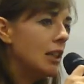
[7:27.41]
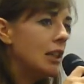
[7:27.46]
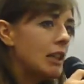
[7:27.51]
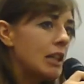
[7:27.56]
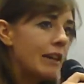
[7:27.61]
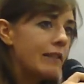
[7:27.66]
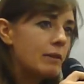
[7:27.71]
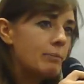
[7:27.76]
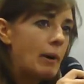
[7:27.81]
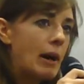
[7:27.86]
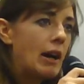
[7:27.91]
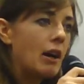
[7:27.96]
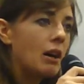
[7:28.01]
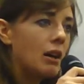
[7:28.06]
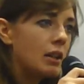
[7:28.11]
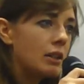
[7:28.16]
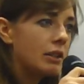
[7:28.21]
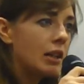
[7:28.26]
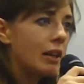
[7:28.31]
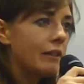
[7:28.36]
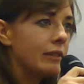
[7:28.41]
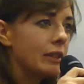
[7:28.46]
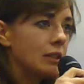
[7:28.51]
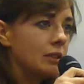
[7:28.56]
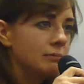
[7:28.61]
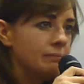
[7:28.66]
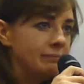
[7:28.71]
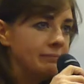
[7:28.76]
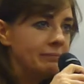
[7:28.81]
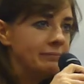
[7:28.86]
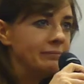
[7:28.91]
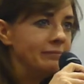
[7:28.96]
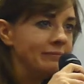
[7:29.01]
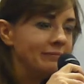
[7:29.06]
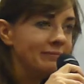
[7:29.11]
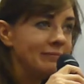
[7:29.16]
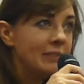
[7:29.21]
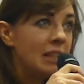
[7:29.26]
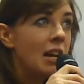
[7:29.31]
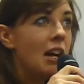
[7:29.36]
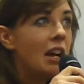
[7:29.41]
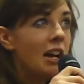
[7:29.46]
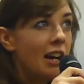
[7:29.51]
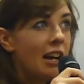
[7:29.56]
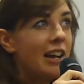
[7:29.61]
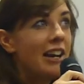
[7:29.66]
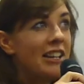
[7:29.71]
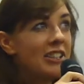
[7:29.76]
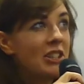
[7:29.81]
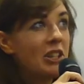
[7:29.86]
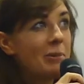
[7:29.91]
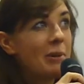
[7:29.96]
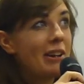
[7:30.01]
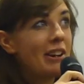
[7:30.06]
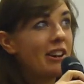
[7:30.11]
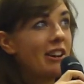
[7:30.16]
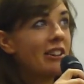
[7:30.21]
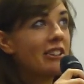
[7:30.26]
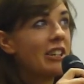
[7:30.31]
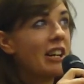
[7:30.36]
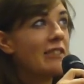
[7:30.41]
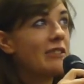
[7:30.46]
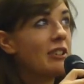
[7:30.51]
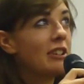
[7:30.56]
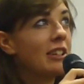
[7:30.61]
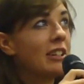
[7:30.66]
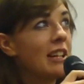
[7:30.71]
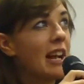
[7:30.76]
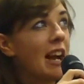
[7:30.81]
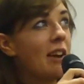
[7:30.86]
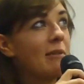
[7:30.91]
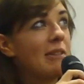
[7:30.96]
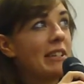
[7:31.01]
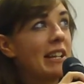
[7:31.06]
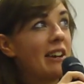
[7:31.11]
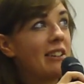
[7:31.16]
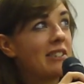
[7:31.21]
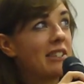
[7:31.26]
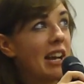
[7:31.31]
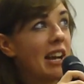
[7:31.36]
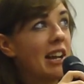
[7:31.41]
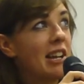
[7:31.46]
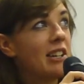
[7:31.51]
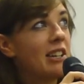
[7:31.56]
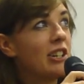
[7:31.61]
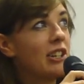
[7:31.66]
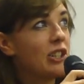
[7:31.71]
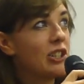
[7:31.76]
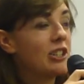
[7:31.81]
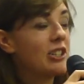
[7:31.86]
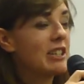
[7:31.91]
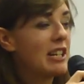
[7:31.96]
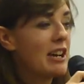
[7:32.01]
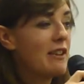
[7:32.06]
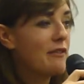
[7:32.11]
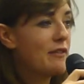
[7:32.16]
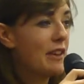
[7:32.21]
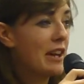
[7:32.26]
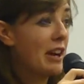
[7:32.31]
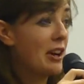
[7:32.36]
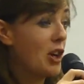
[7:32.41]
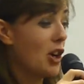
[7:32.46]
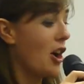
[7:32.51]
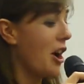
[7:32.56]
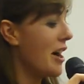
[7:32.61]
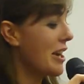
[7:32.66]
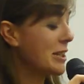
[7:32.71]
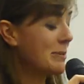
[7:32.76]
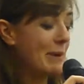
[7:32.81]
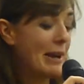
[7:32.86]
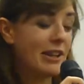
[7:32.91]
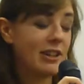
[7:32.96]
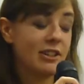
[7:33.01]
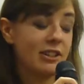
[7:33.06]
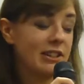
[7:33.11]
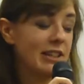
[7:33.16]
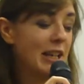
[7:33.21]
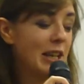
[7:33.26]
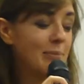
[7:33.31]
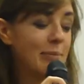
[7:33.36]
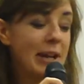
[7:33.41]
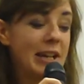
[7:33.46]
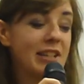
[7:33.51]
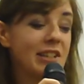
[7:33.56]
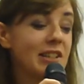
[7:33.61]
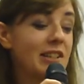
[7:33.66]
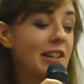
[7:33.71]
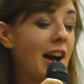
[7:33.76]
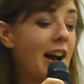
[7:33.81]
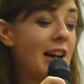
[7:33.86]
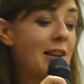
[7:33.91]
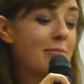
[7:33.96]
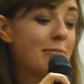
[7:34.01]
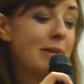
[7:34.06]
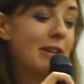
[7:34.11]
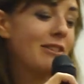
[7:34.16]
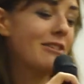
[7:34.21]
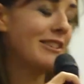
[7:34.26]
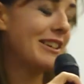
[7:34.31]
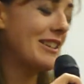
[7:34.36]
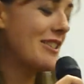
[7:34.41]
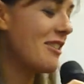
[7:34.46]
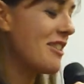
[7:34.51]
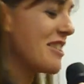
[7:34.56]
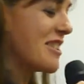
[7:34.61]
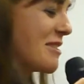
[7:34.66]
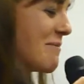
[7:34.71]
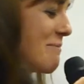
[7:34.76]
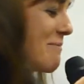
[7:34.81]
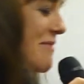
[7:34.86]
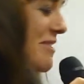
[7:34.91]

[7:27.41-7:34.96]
"You have to buy a hardcover." They bought a hardcover, and I went outside, and sure enough, across my hood they had painted "Got Milk," and on the